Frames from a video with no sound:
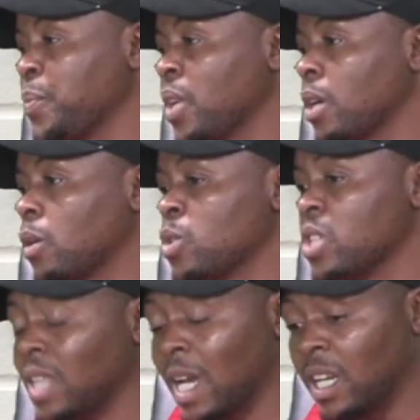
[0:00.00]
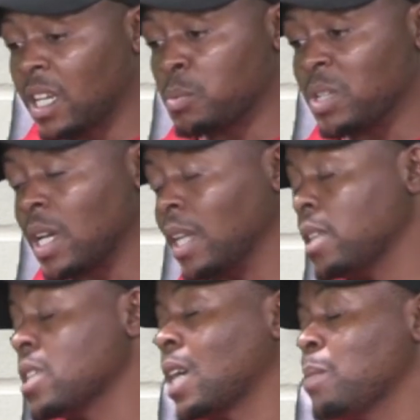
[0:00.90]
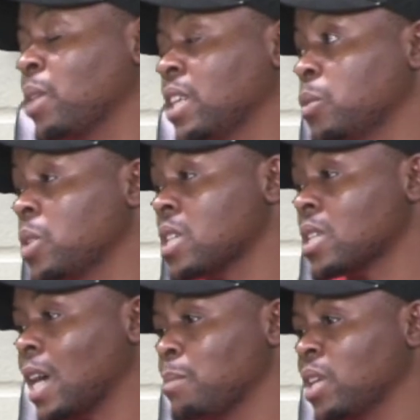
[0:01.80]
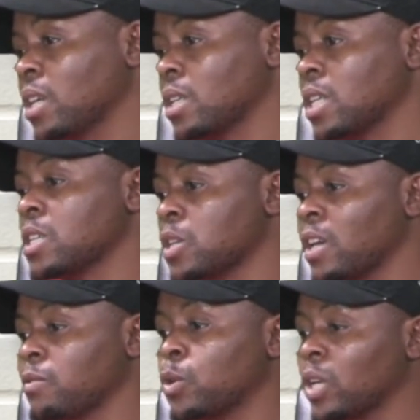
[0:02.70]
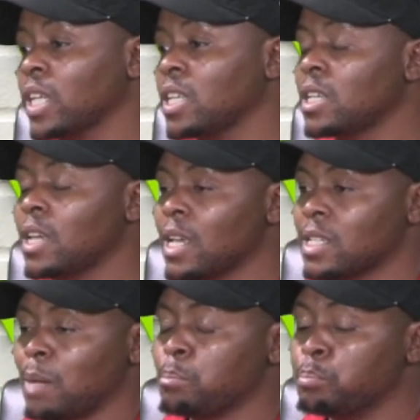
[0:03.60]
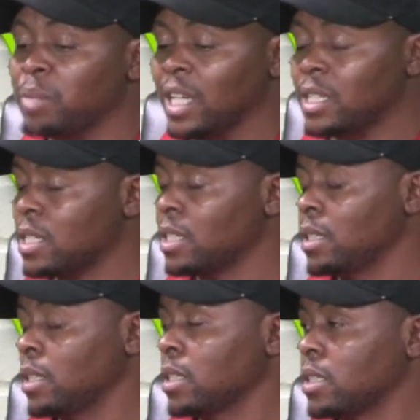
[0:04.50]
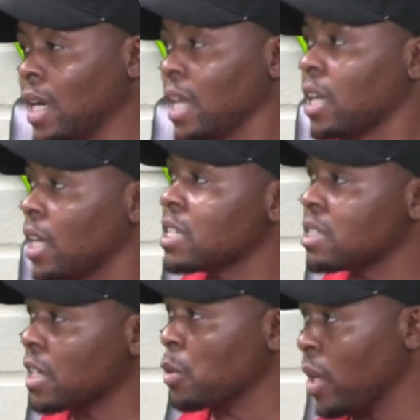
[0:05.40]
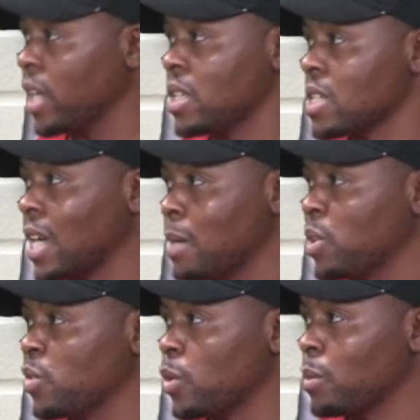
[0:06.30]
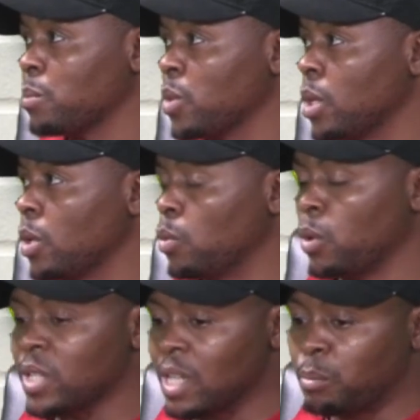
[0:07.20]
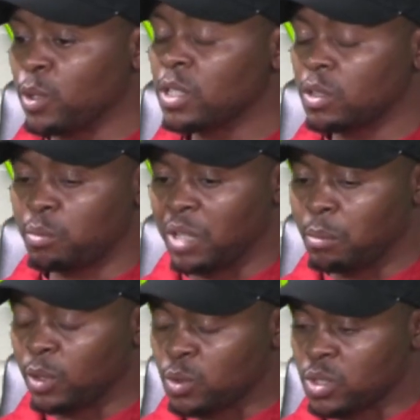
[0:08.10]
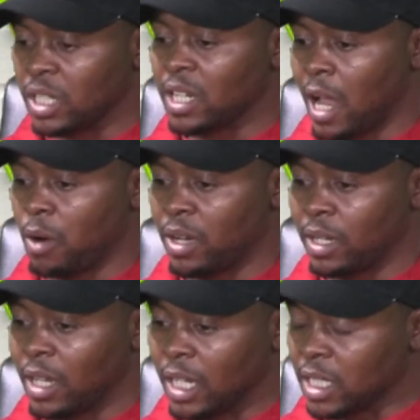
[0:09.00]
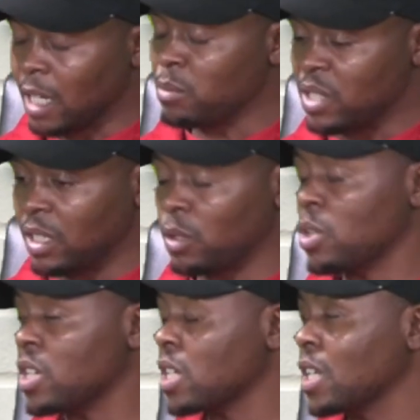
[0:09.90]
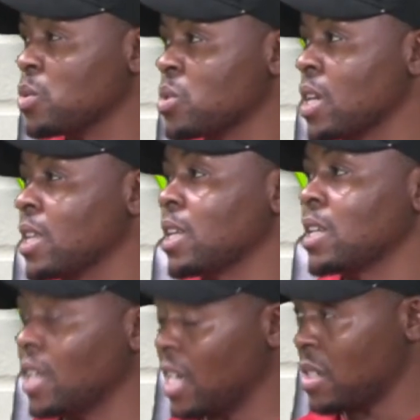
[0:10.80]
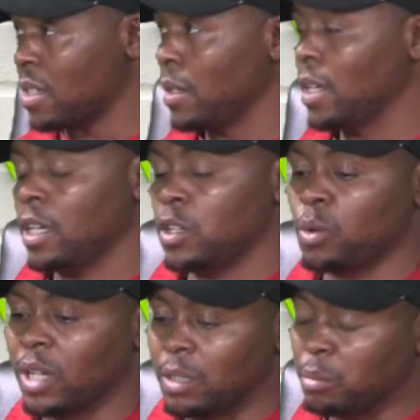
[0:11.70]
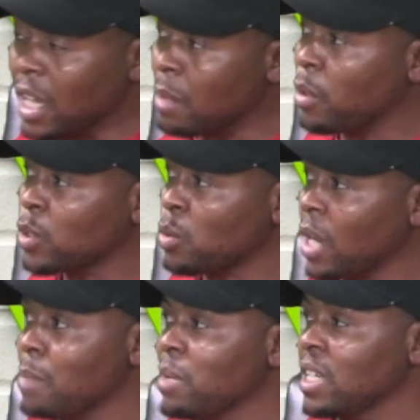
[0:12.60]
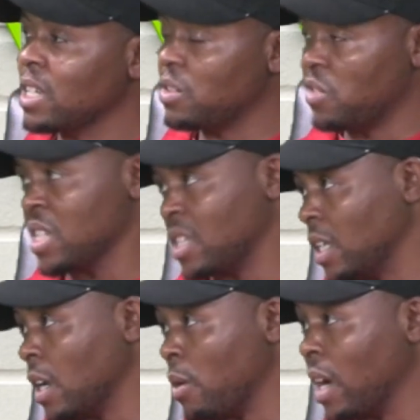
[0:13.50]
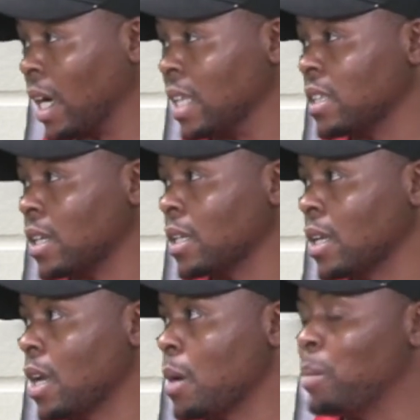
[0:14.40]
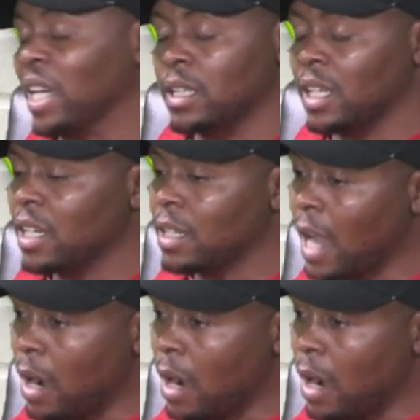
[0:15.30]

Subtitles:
considering especially this company which is coming, that it have already some bad track history where it is coming from. We were supposed to be able to set our terms and conditions to say that, yes, you can be able to come and invest in our country. But then